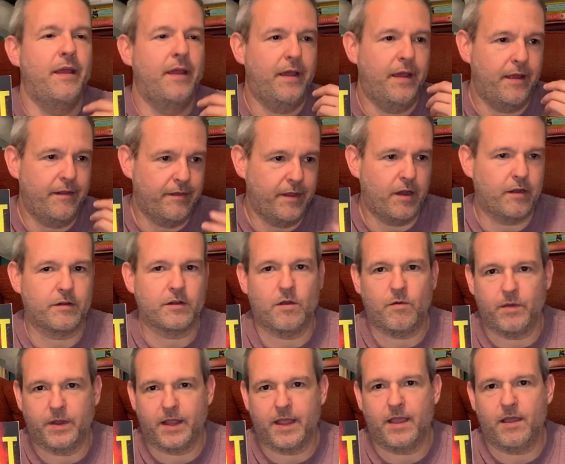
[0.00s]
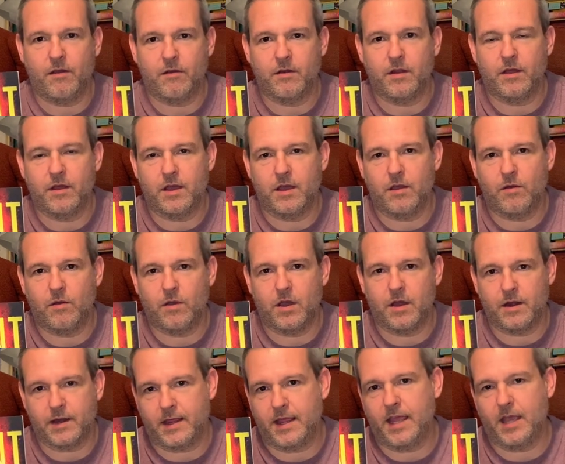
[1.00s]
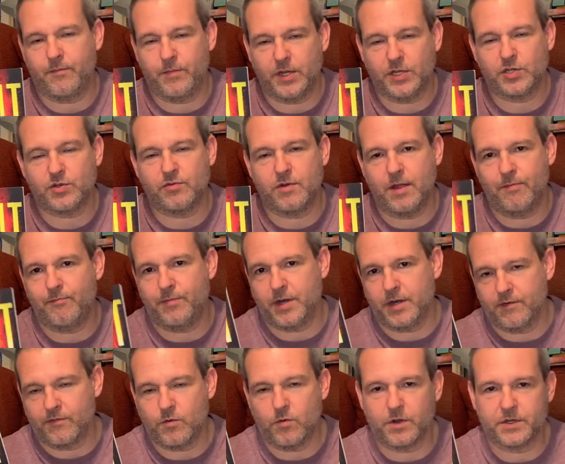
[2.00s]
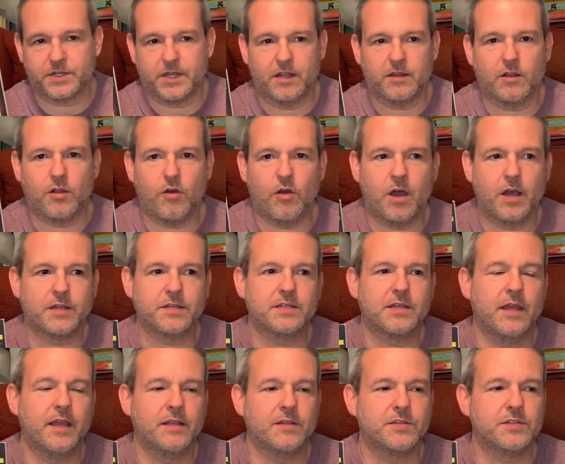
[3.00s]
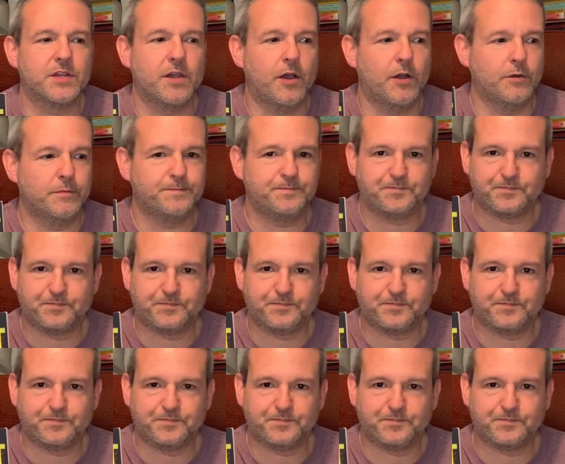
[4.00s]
and they're going out on a camping trip, but of course get lost. And so